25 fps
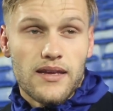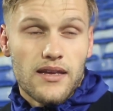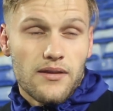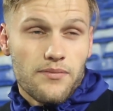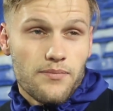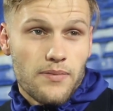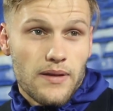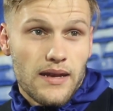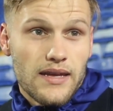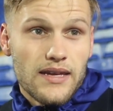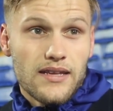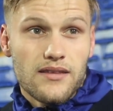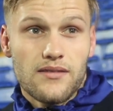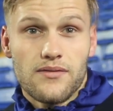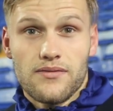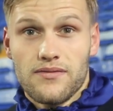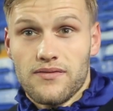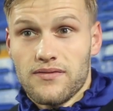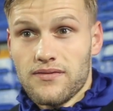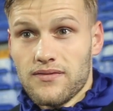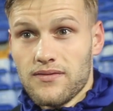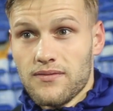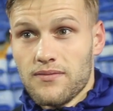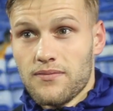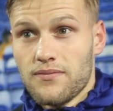He's played
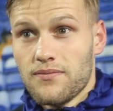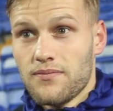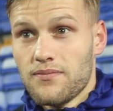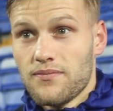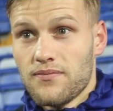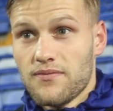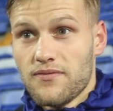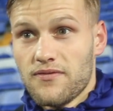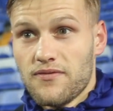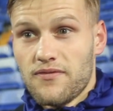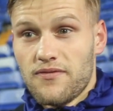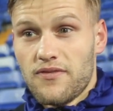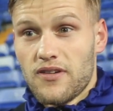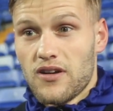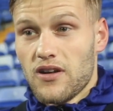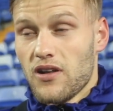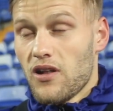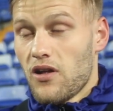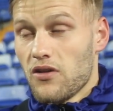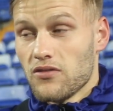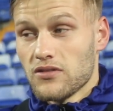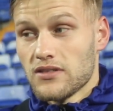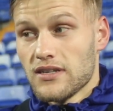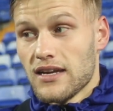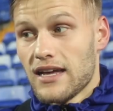for a
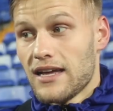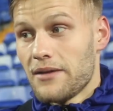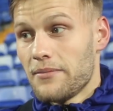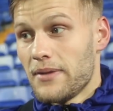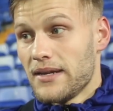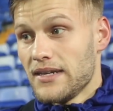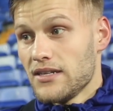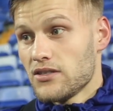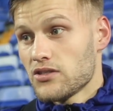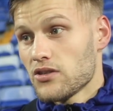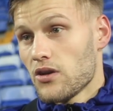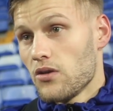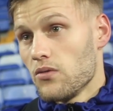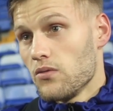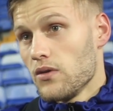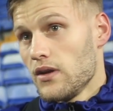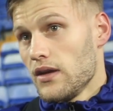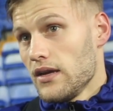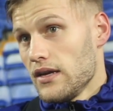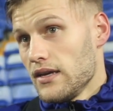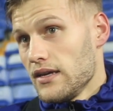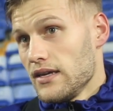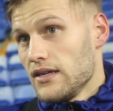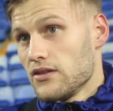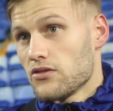long time, and so
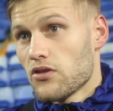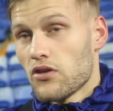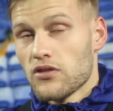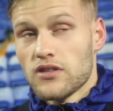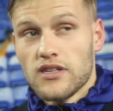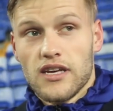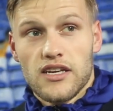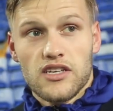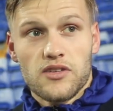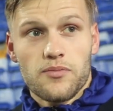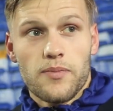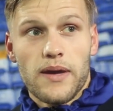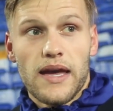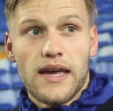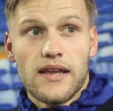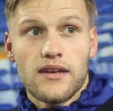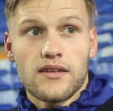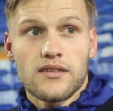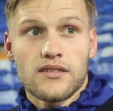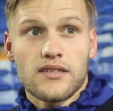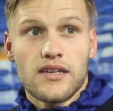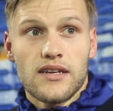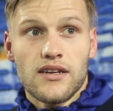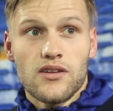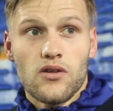he's got the
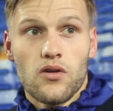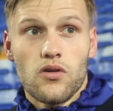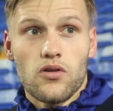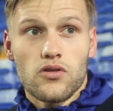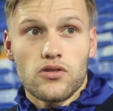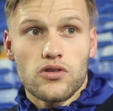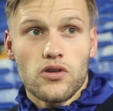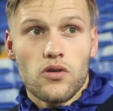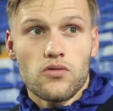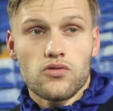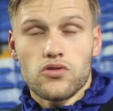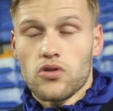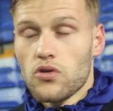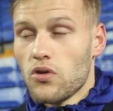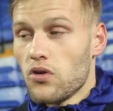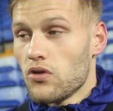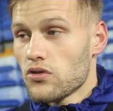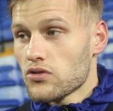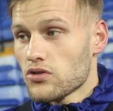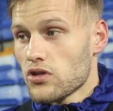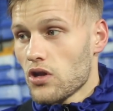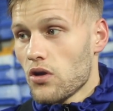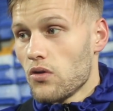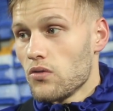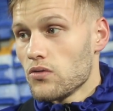experience, and he also
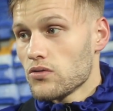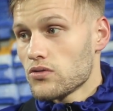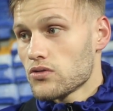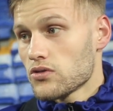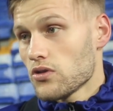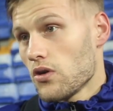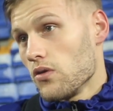talks loads.